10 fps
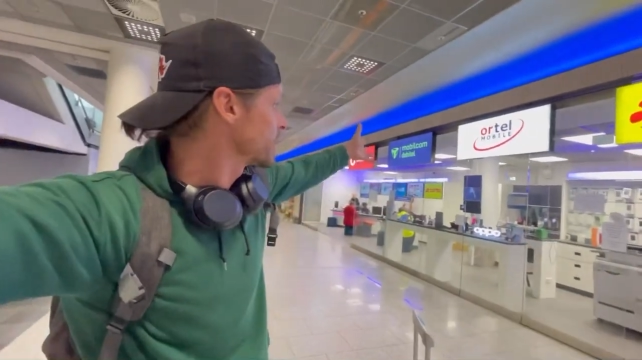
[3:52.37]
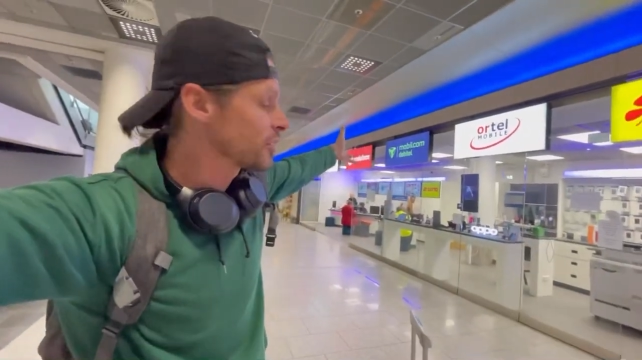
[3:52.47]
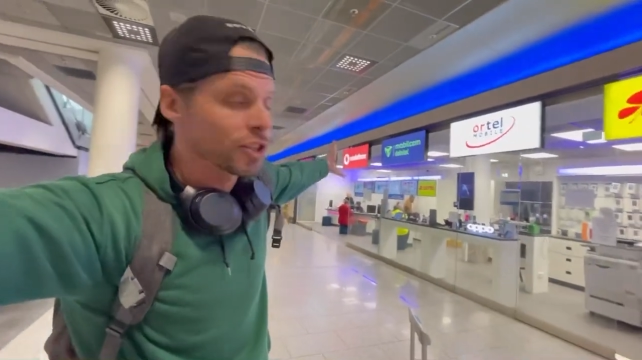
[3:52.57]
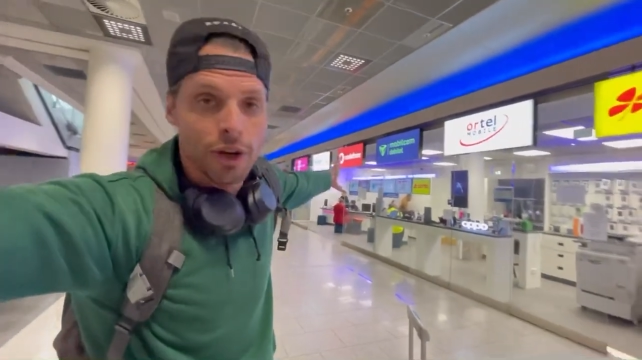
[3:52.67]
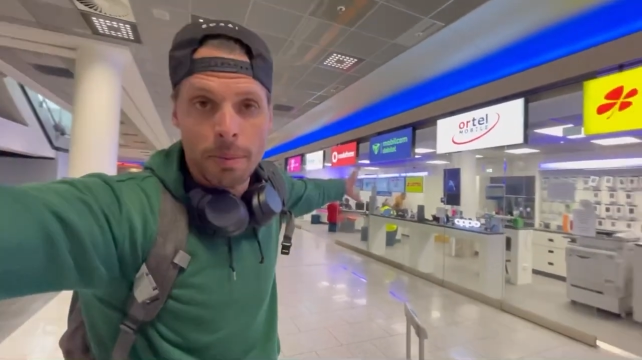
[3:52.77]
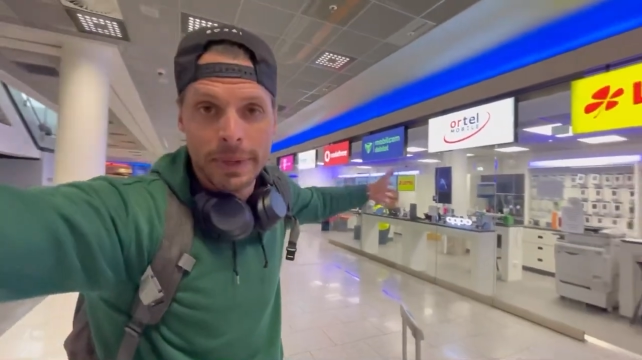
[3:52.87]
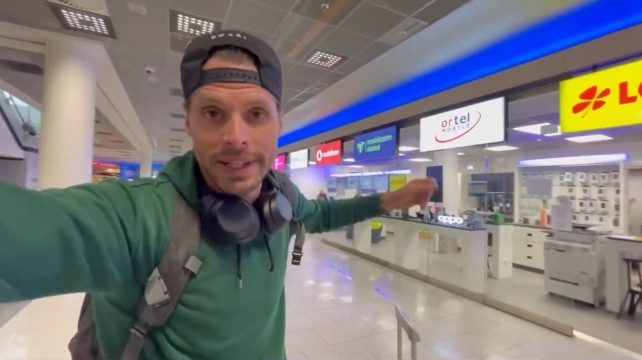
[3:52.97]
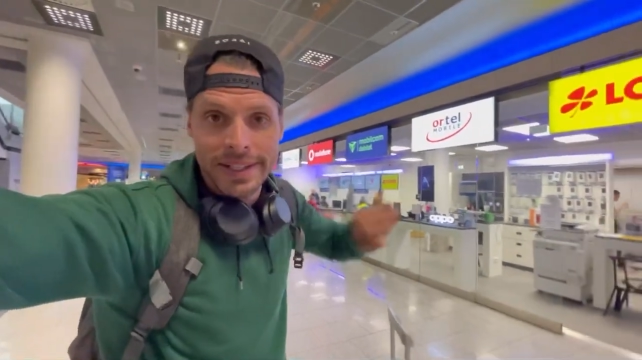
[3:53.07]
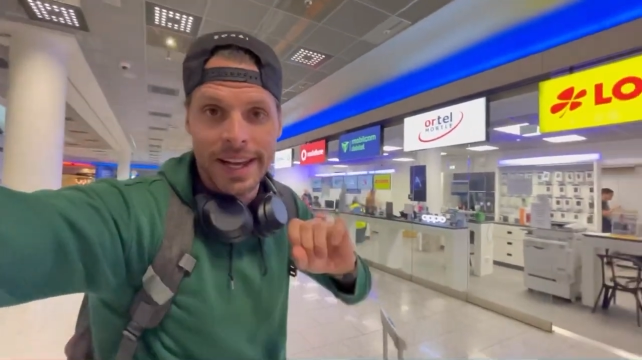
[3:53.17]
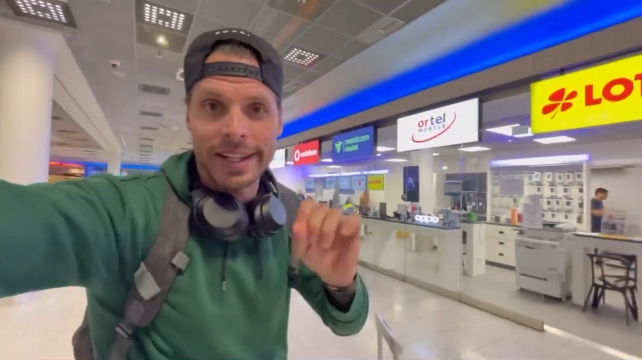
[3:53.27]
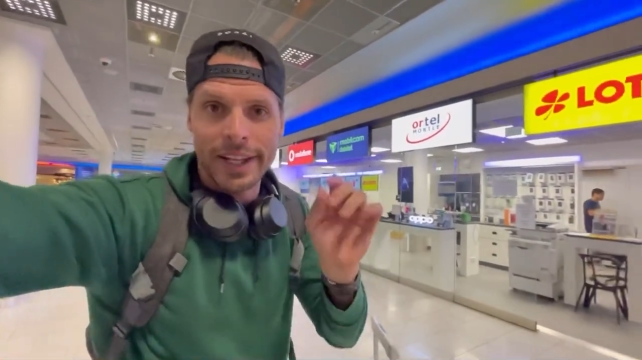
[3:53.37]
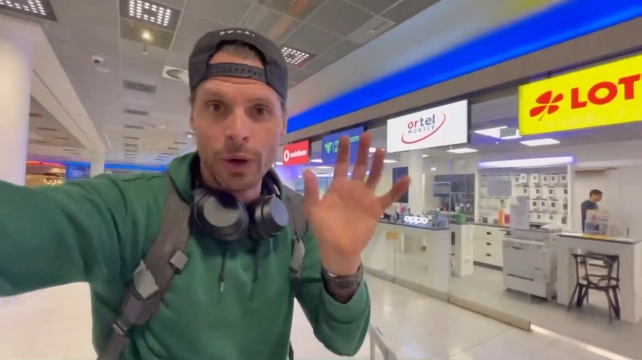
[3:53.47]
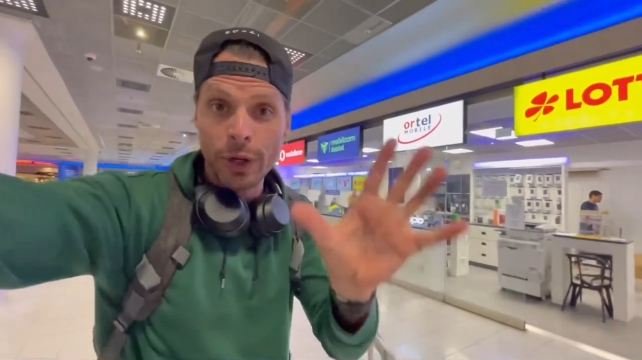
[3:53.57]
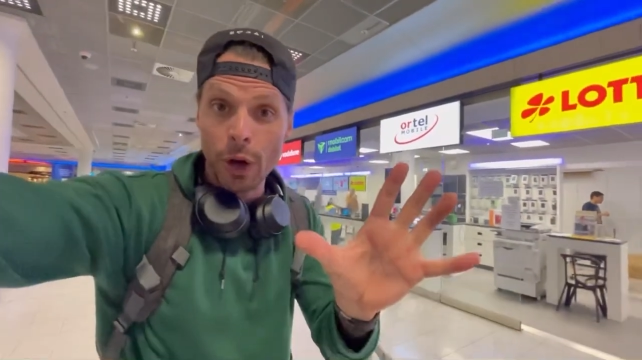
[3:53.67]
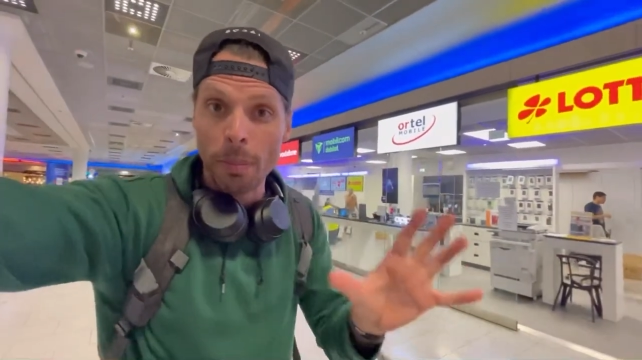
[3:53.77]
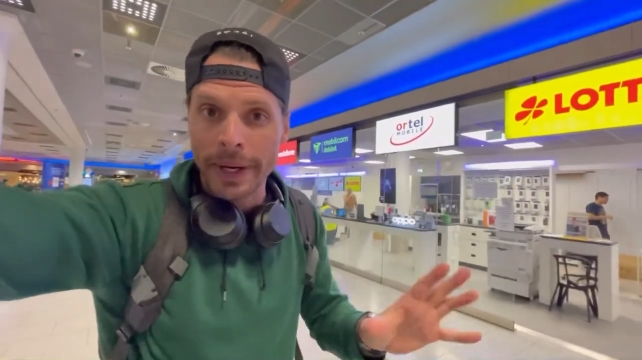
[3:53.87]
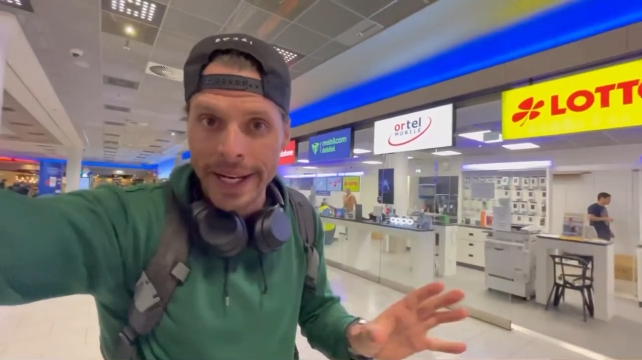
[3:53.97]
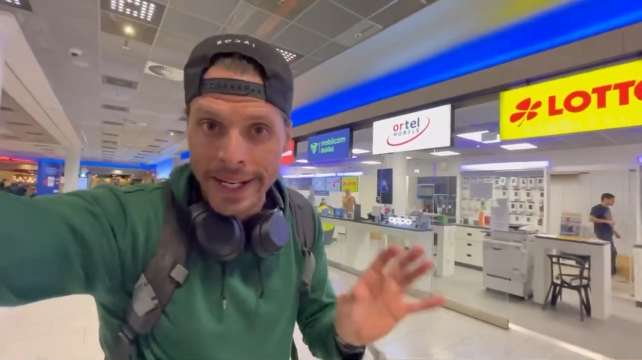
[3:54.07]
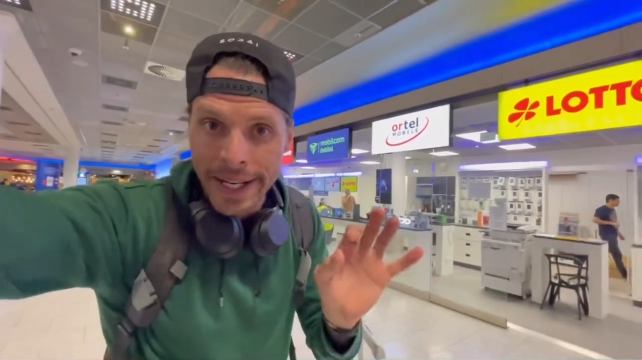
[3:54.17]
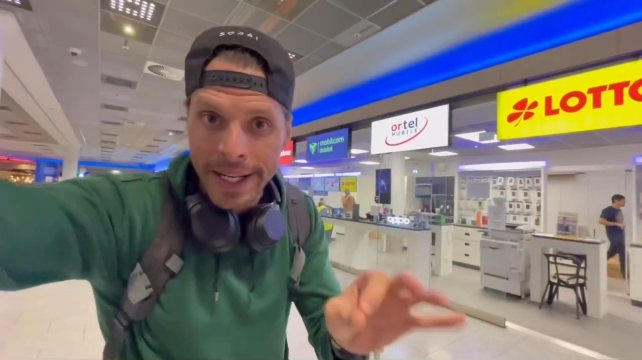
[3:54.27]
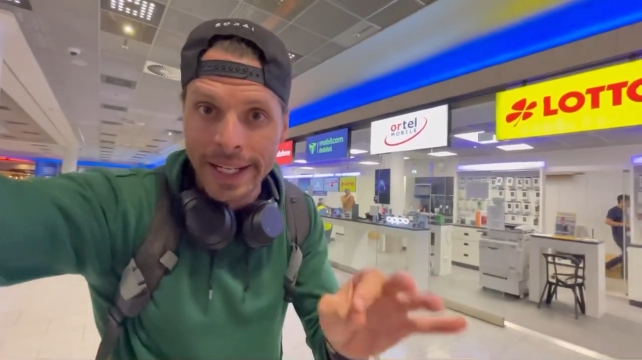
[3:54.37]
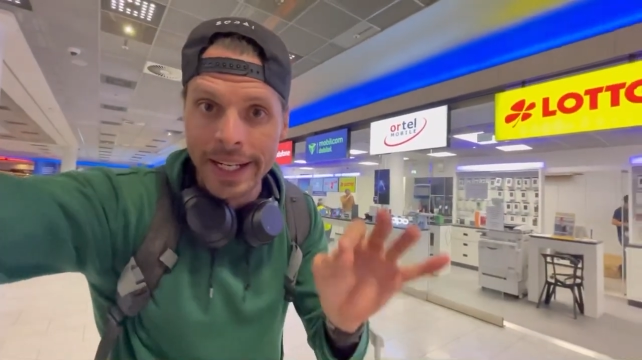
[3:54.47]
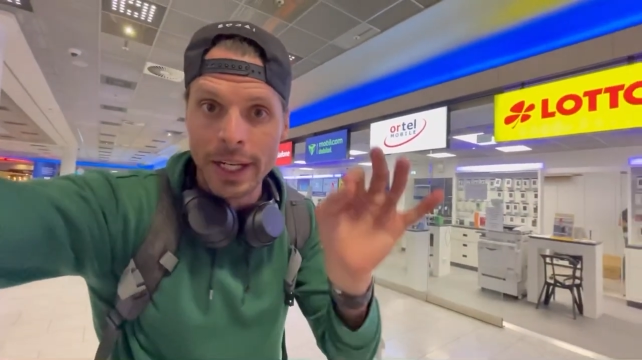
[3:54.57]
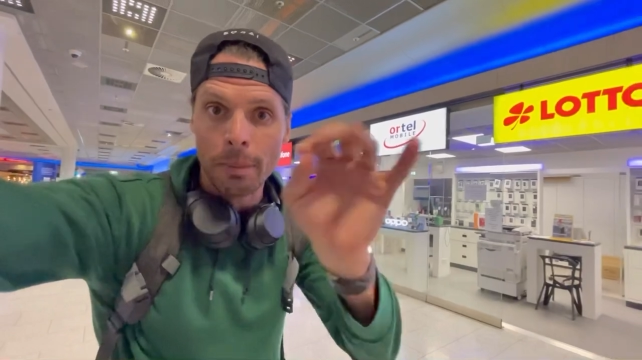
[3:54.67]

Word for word: this shop is that they only open at 9 in